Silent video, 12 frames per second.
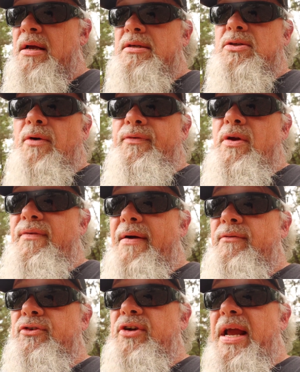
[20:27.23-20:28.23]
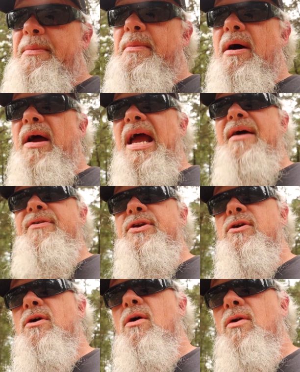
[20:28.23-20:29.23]
So if you've ever dreamed about having
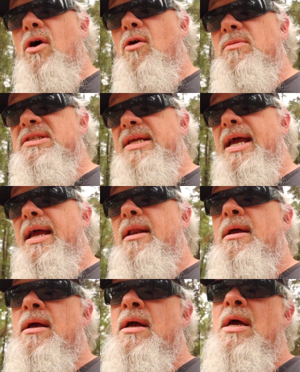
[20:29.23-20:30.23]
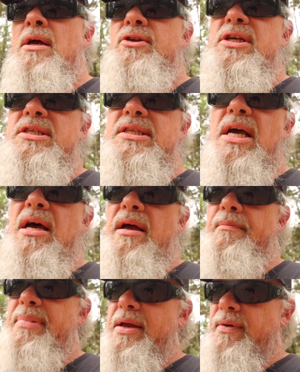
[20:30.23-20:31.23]
your own homestead, just
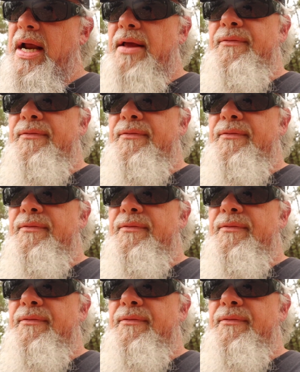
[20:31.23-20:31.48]
be ready